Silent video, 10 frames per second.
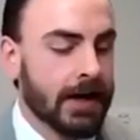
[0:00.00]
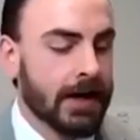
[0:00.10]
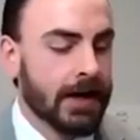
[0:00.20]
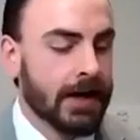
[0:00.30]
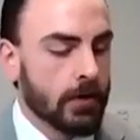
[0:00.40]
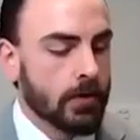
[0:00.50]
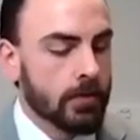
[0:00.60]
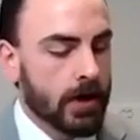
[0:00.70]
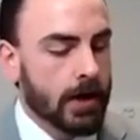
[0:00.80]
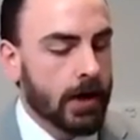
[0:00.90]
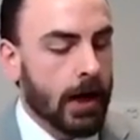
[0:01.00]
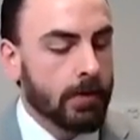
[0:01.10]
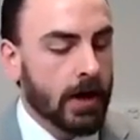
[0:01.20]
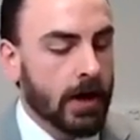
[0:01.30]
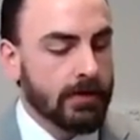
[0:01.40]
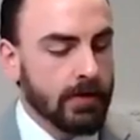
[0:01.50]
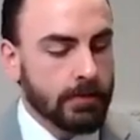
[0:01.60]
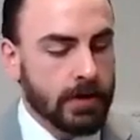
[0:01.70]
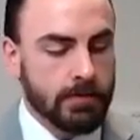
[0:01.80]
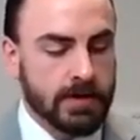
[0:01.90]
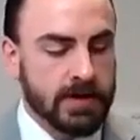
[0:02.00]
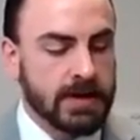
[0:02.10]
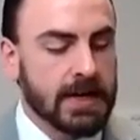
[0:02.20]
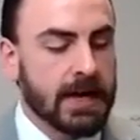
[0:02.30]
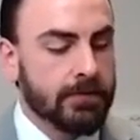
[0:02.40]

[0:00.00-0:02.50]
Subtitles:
So I'll give you the pyramid that they gave.